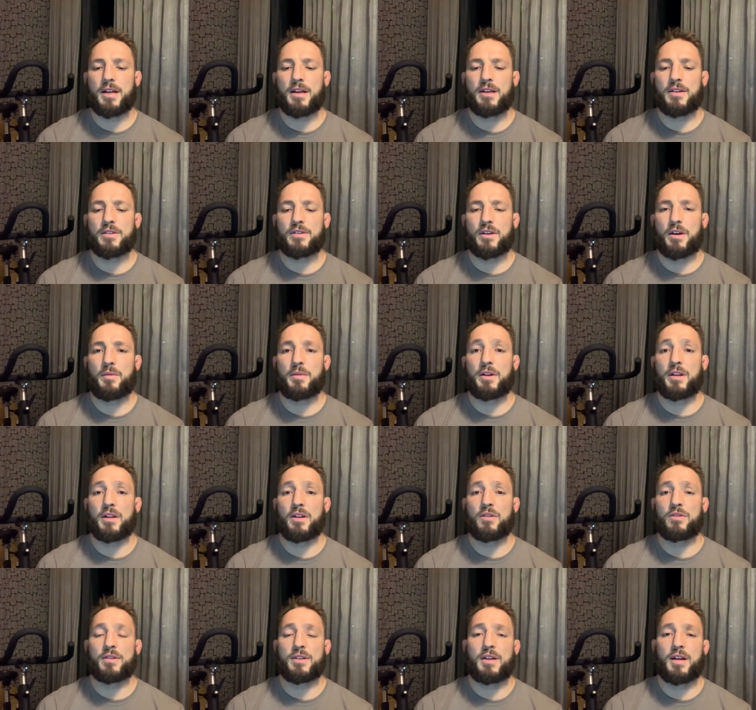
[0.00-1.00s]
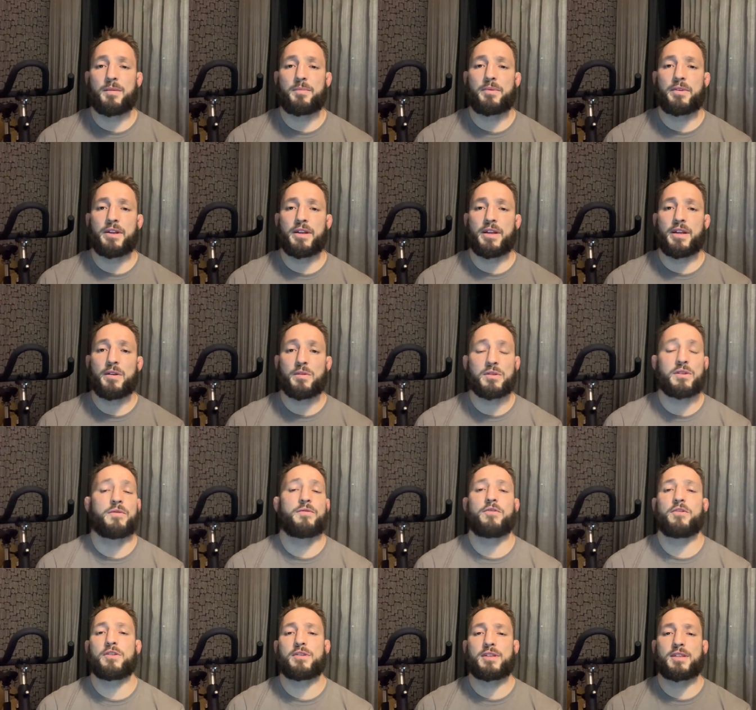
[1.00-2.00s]
it, and so I went and looked it up, and then he was the
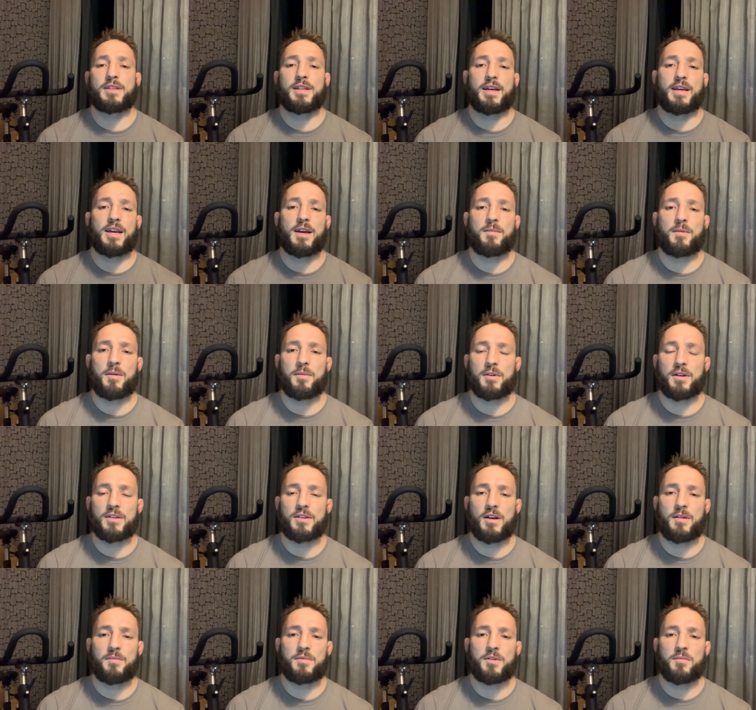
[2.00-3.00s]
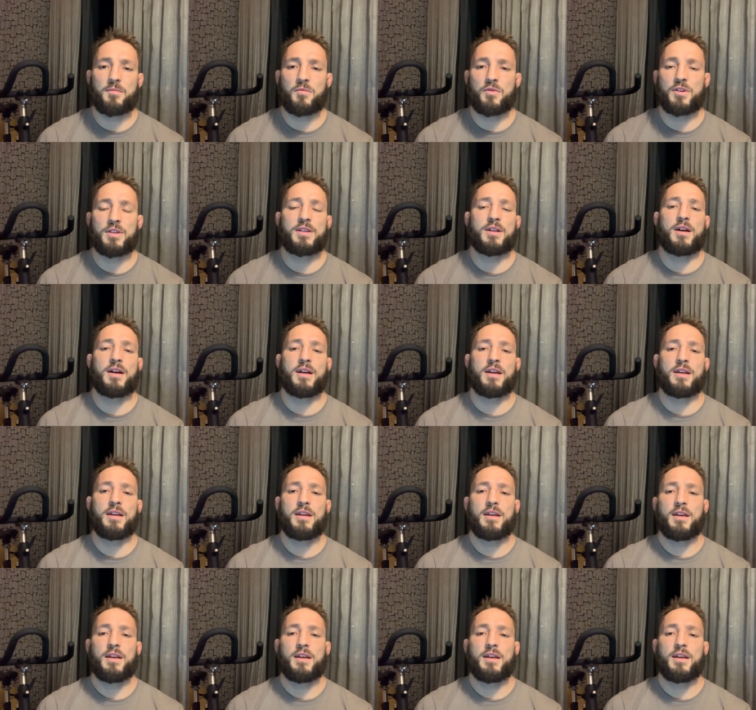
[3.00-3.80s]
first thing that came up when I typed in Muay Thai